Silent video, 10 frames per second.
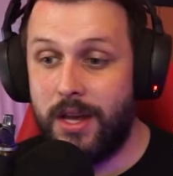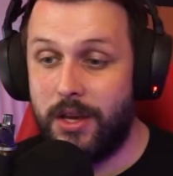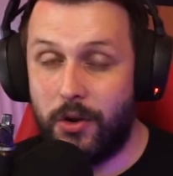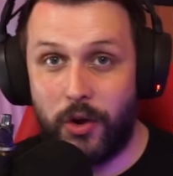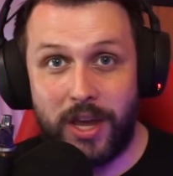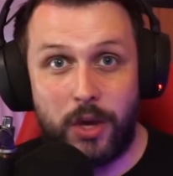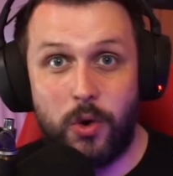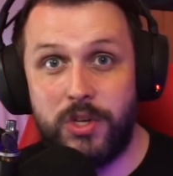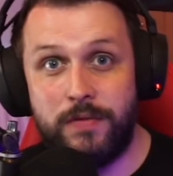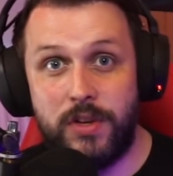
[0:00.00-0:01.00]
You know, it
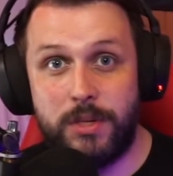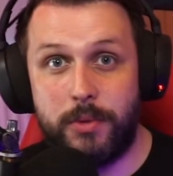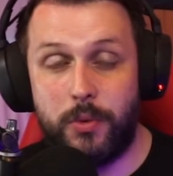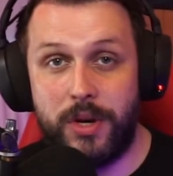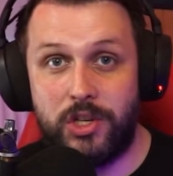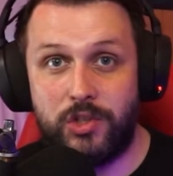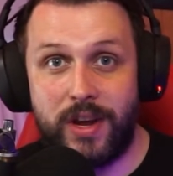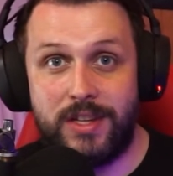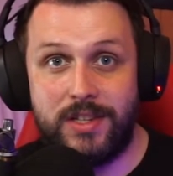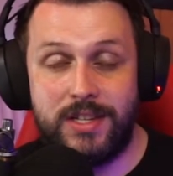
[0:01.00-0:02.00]
goes invisible when it
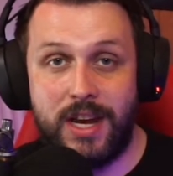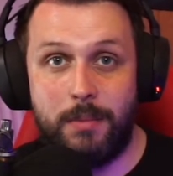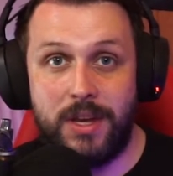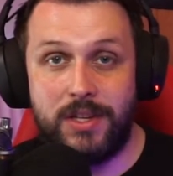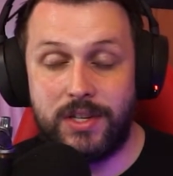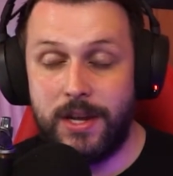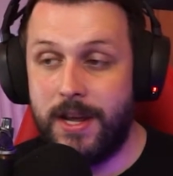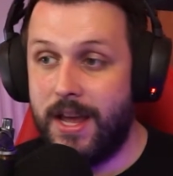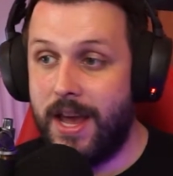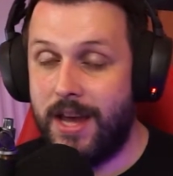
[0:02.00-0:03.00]
strikes its enemies.
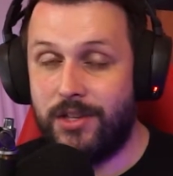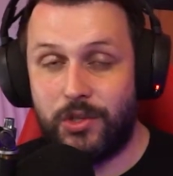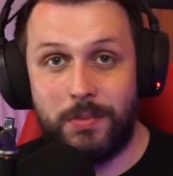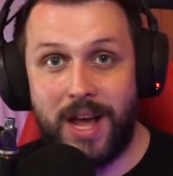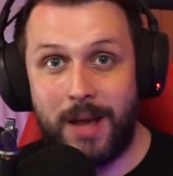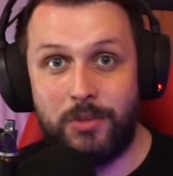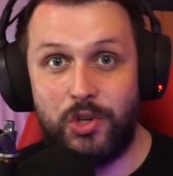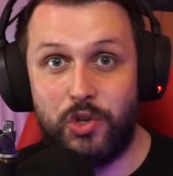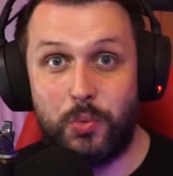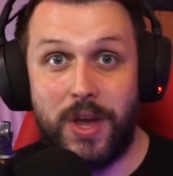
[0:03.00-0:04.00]
And sometimes
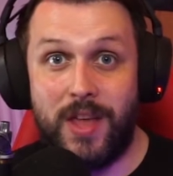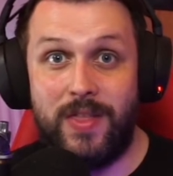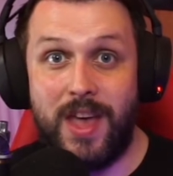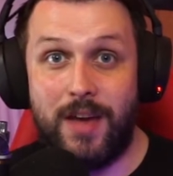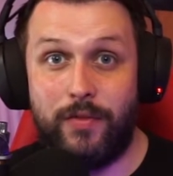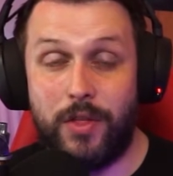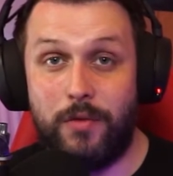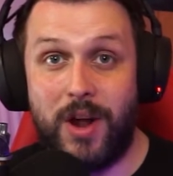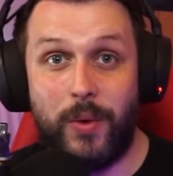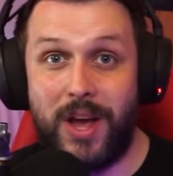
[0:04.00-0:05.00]
you're just waiting there for the
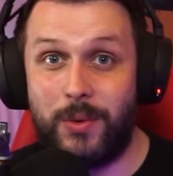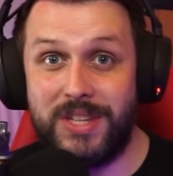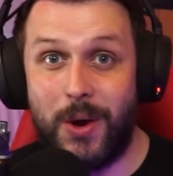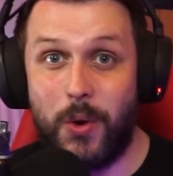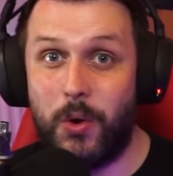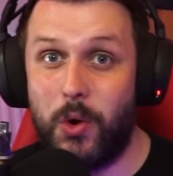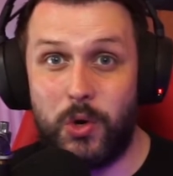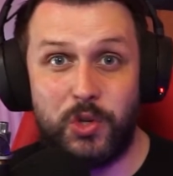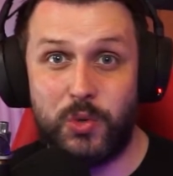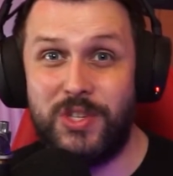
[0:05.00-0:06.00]
round countdown to go
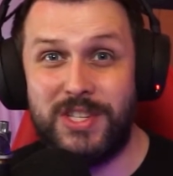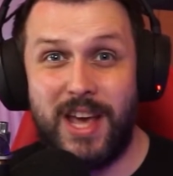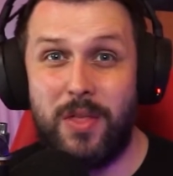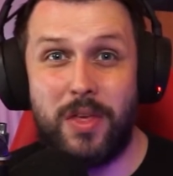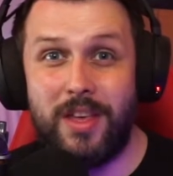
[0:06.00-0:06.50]
to sudden death.